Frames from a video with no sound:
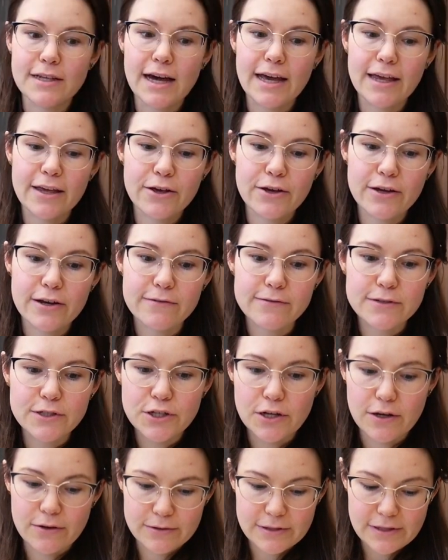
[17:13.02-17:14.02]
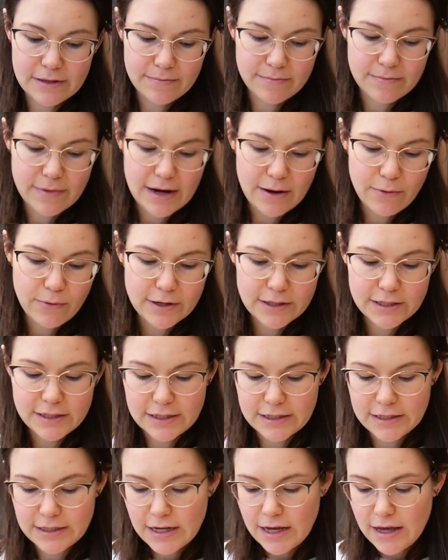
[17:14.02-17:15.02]
I could have chosen, but I
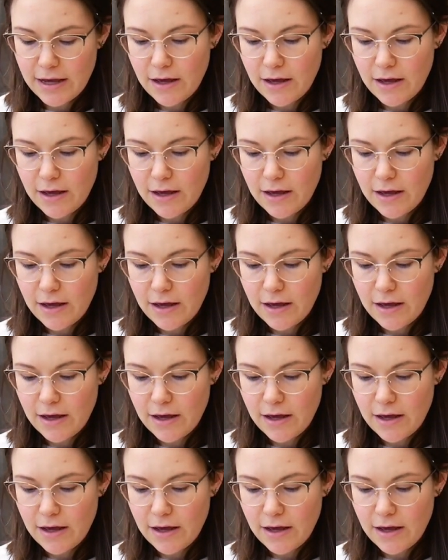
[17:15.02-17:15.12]
wanted